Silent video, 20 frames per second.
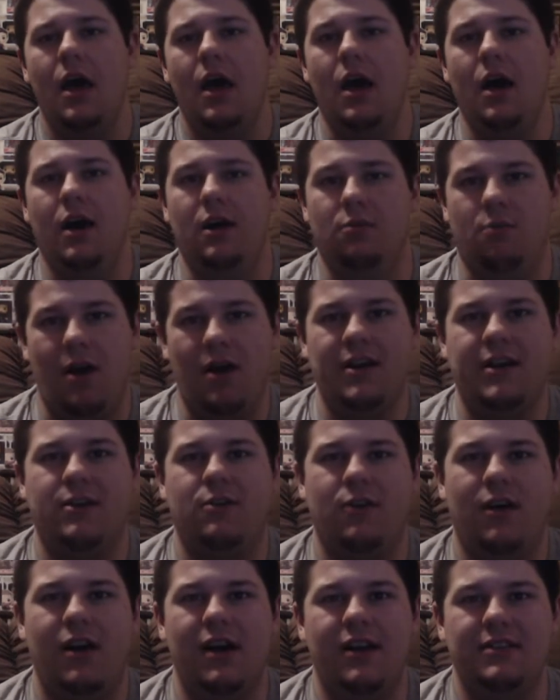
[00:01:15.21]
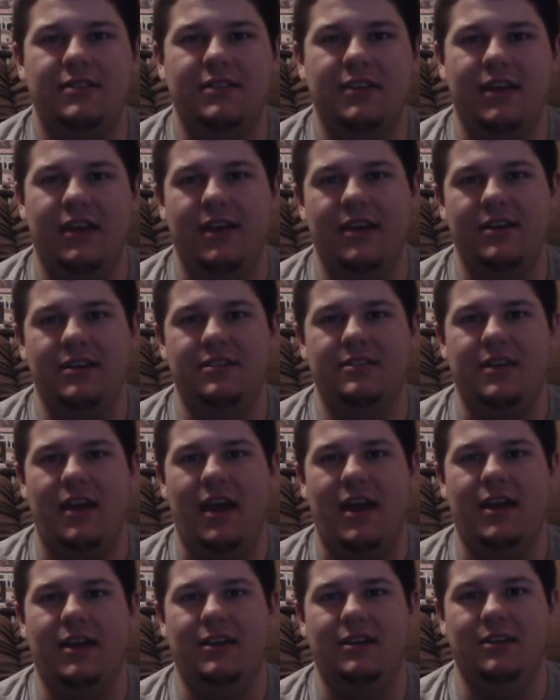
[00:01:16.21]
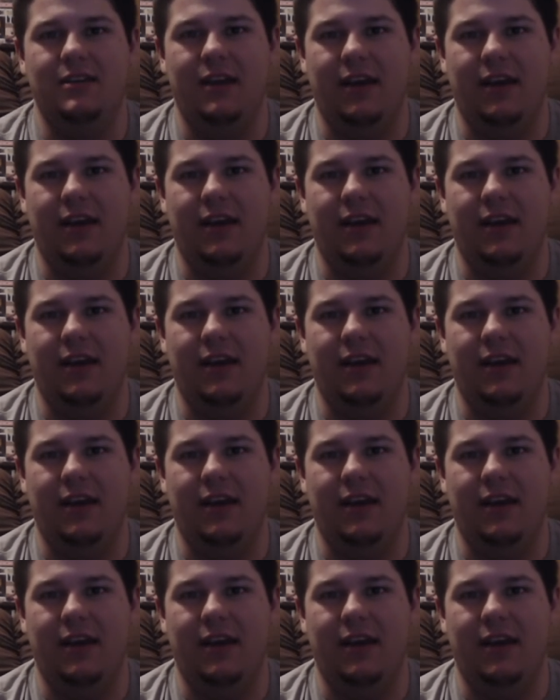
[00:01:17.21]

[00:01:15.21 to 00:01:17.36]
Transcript: Rotting Christ is an